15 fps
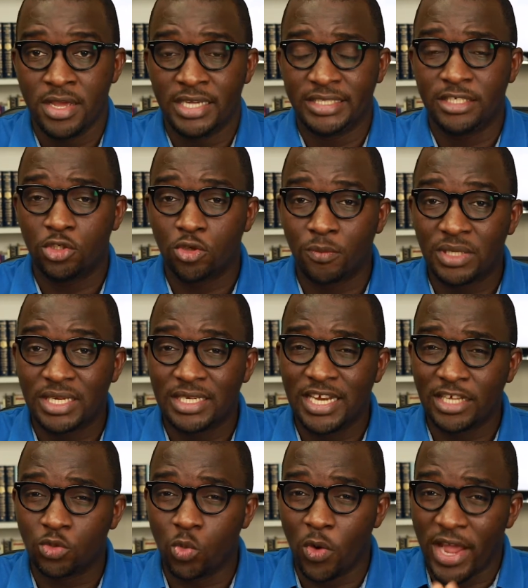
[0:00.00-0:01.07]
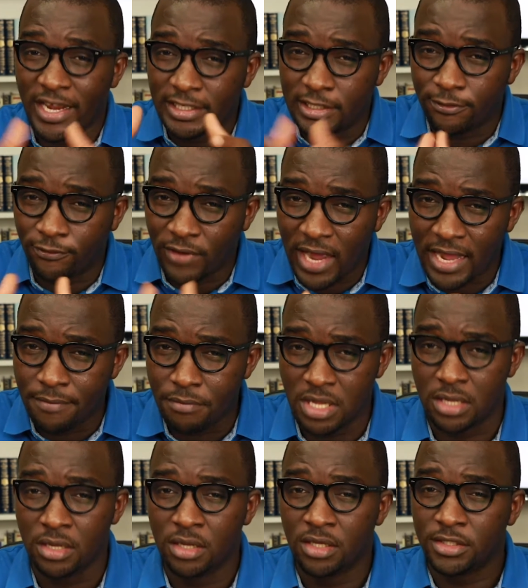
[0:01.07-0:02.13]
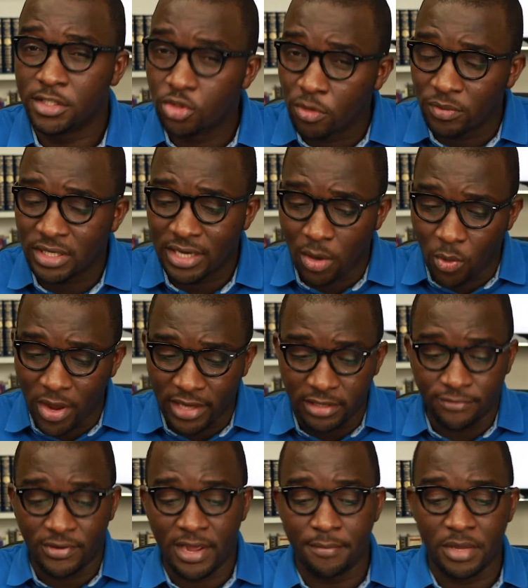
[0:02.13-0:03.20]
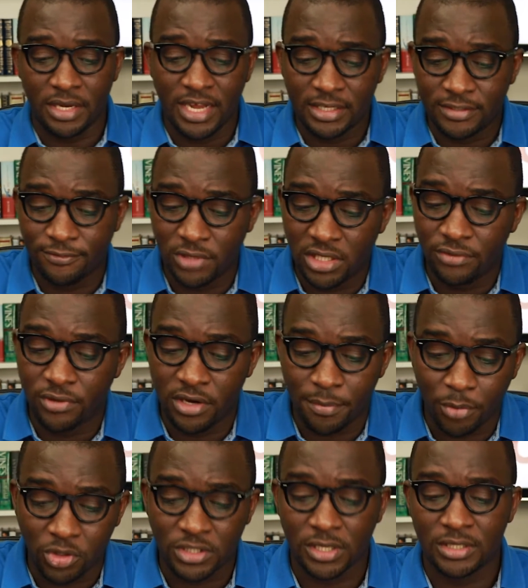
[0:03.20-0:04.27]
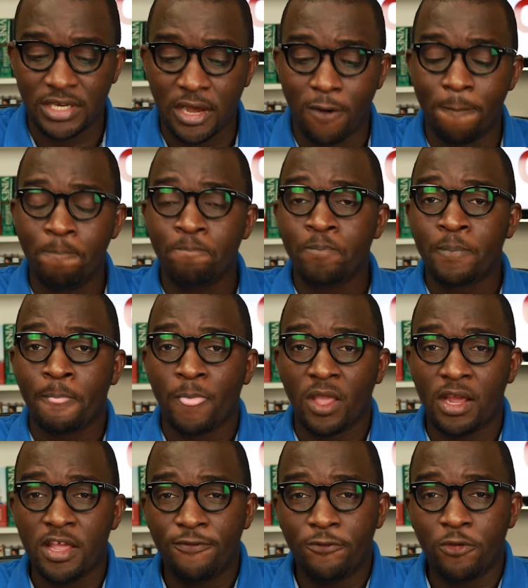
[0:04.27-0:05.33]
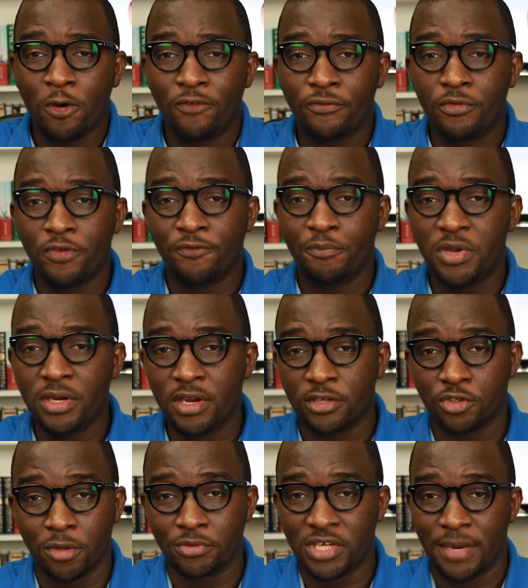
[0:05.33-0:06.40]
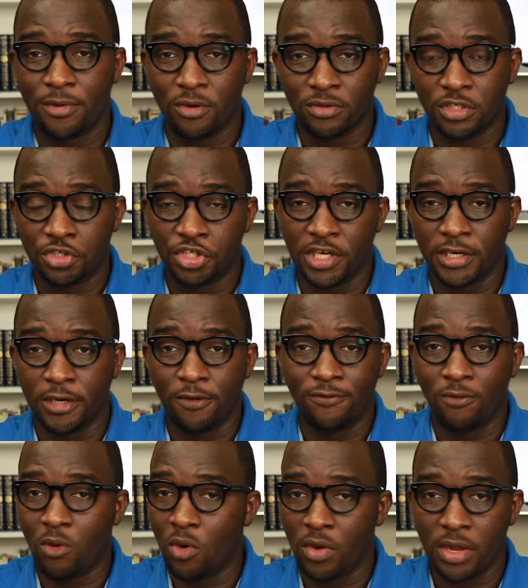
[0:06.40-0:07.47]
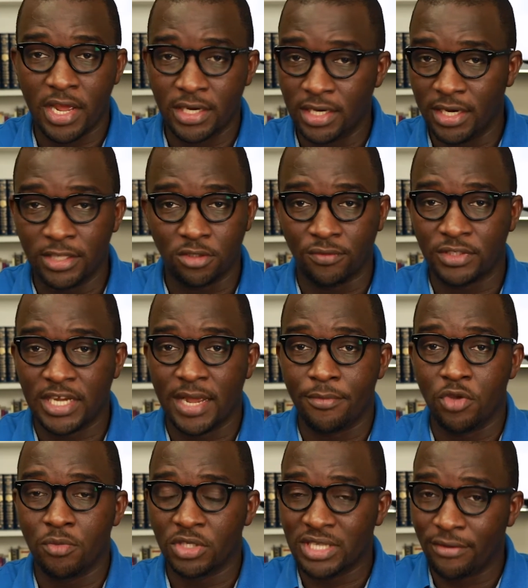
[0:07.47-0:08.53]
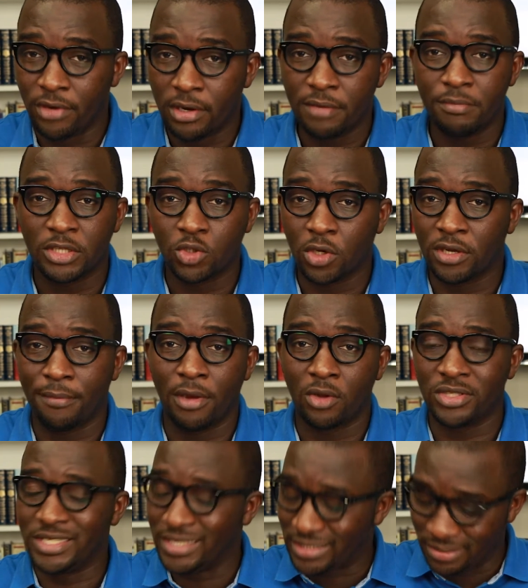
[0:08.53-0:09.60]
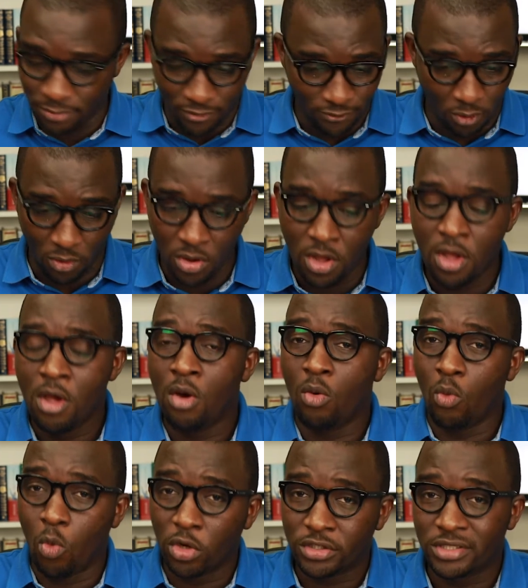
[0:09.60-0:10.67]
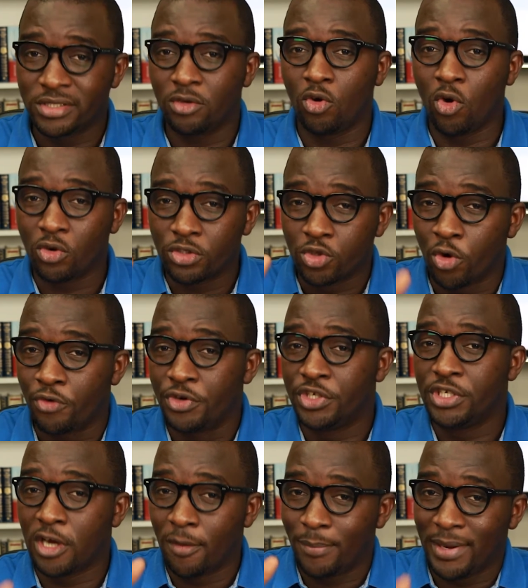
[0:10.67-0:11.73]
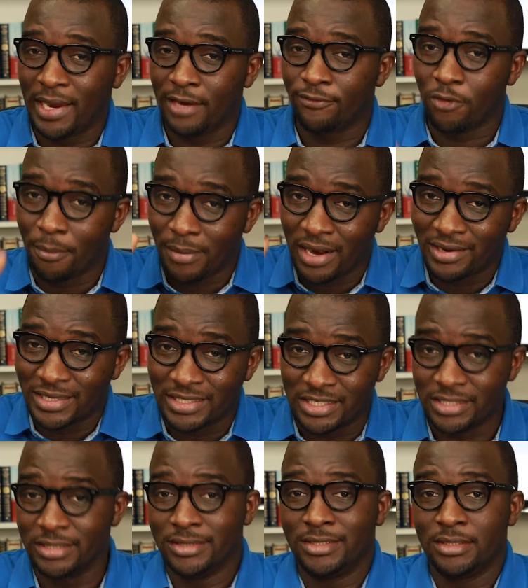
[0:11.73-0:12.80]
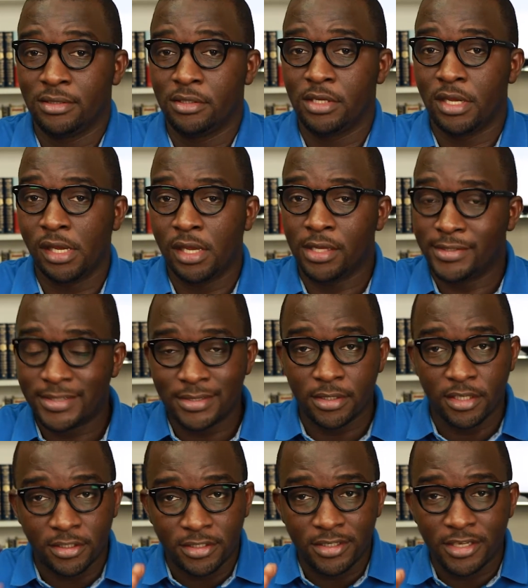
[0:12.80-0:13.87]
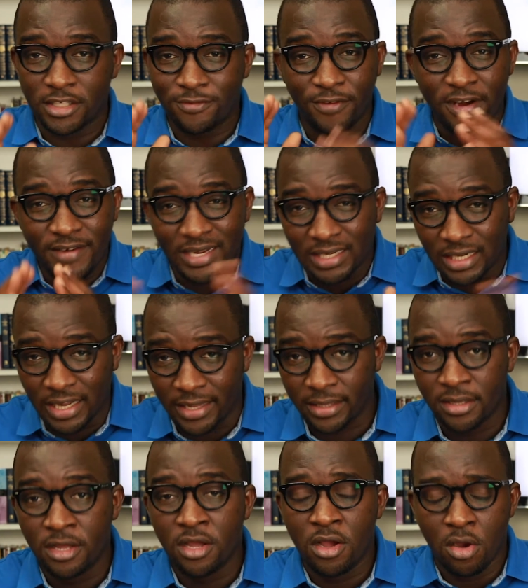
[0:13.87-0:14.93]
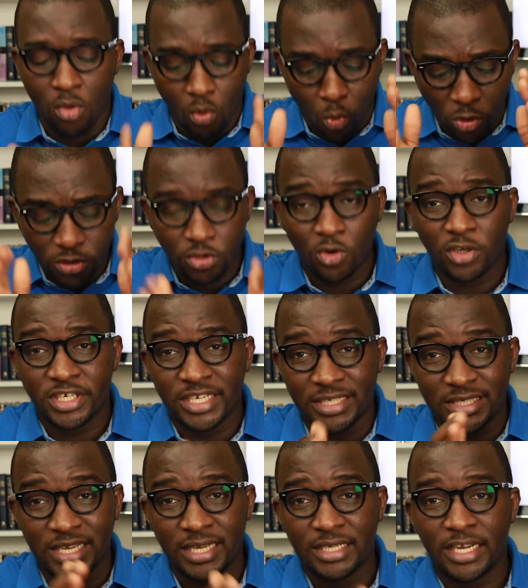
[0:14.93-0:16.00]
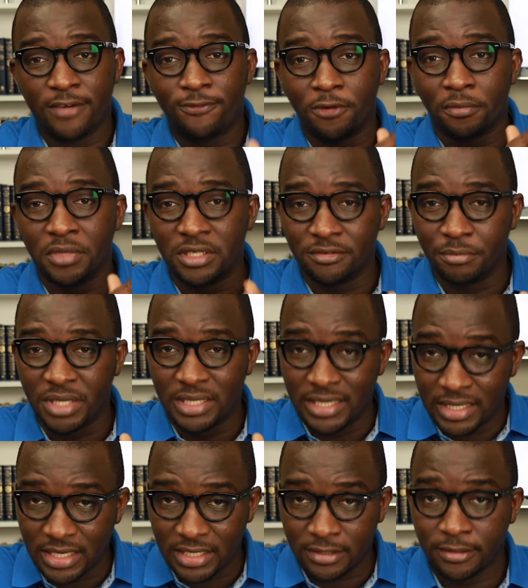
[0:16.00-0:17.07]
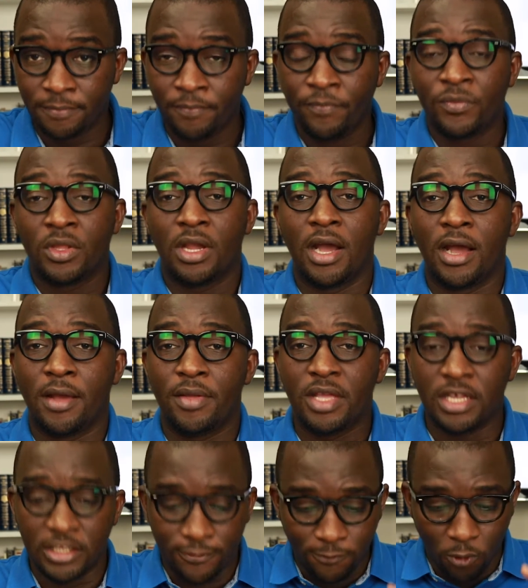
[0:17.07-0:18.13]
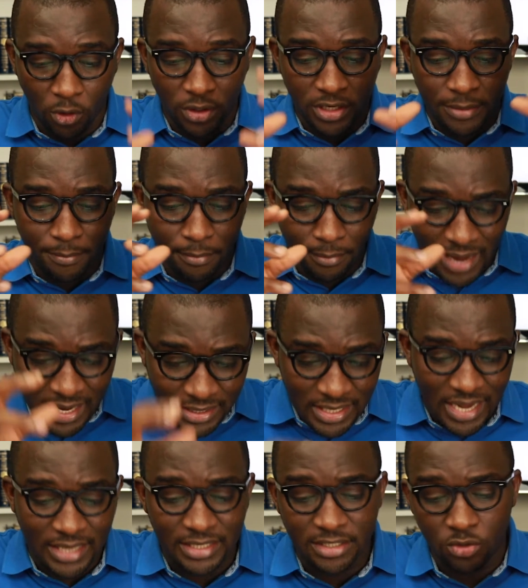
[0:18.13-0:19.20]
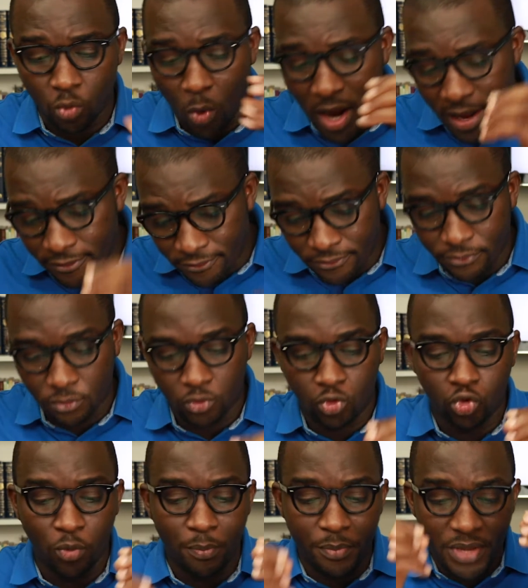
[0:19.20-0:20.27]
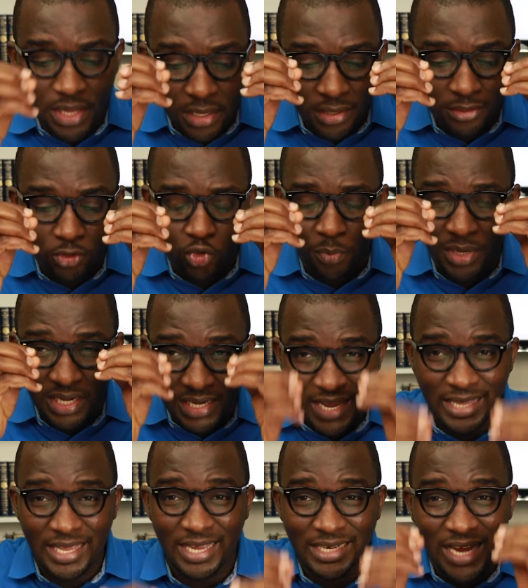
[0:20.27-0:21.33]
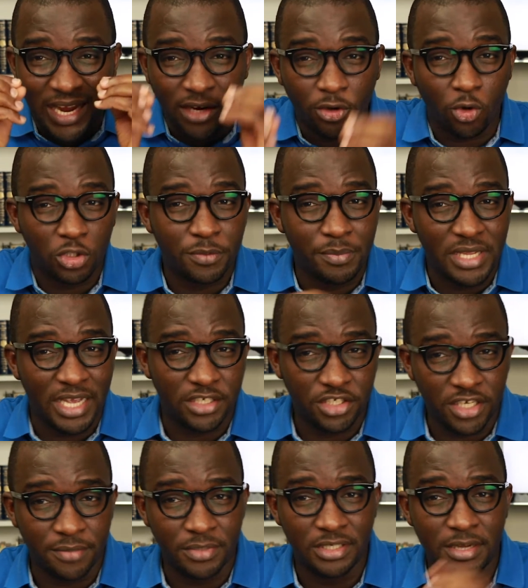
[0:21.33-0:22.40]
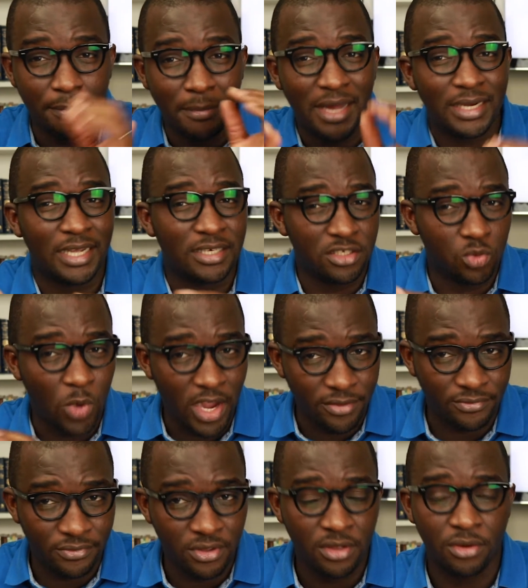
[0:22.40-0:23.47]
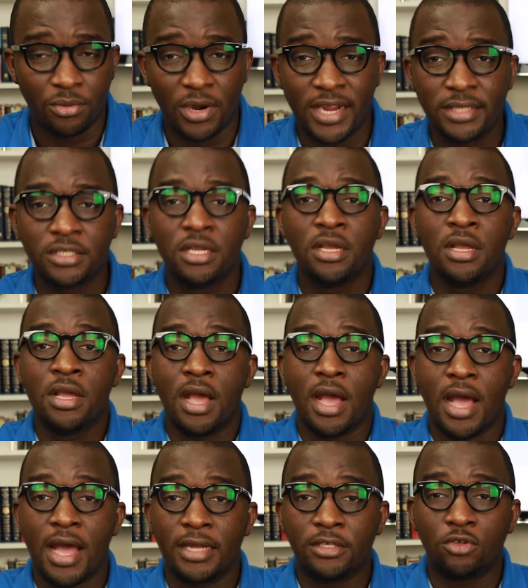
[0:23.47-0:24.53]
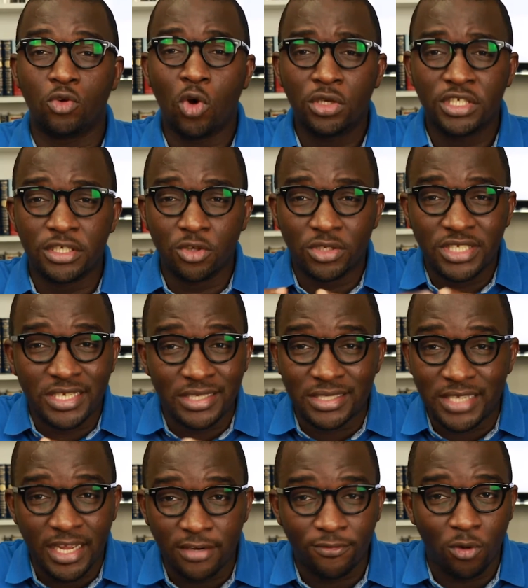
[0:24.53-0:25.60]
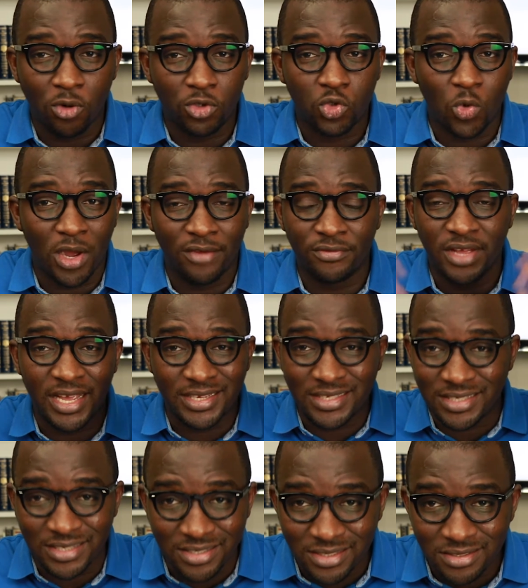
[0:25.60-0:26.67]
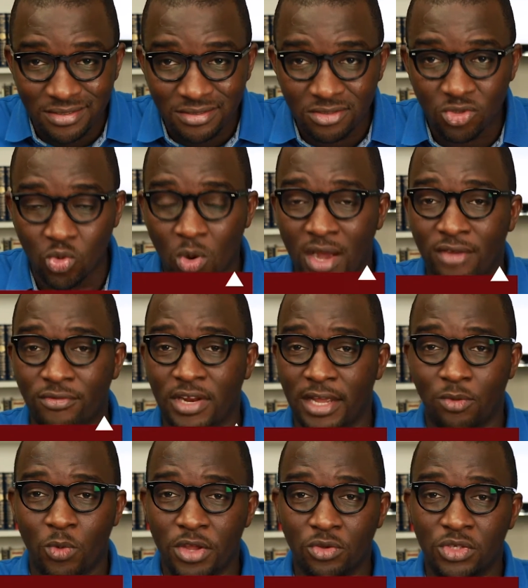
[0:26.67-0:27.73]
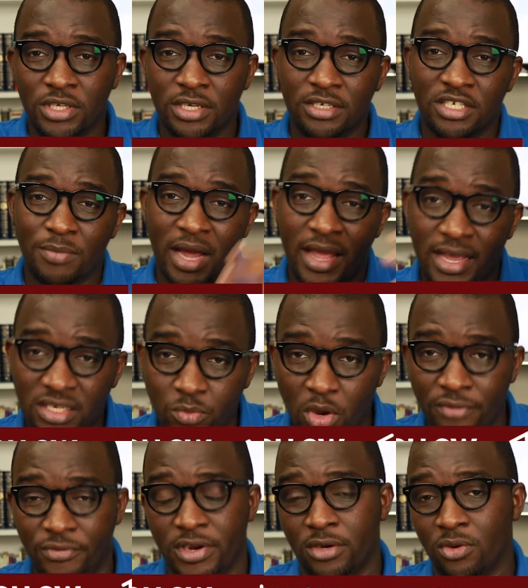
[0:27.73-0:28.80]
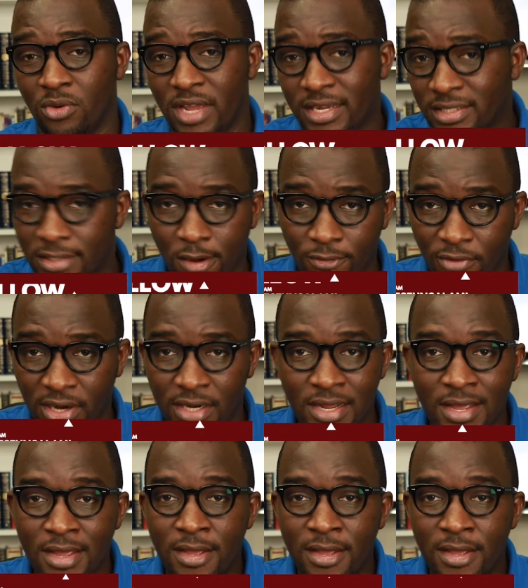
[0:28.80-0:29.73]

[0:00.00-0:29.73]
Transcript: Is this something that will edify me? Is this something that will edify me? That's very, very important. Now, if you've been a subscriber on this channel for any length of time, you must have heard me talk about this before. What God's original plan for marriage is. It's very clear. What God intended from the beginning is for the man and his wife to be naked and not be ashamed. The man and his wife, right? And God did not intend for us to have exes. To have, like, when you say this is my ex-boyfriend or ex-girlfriend.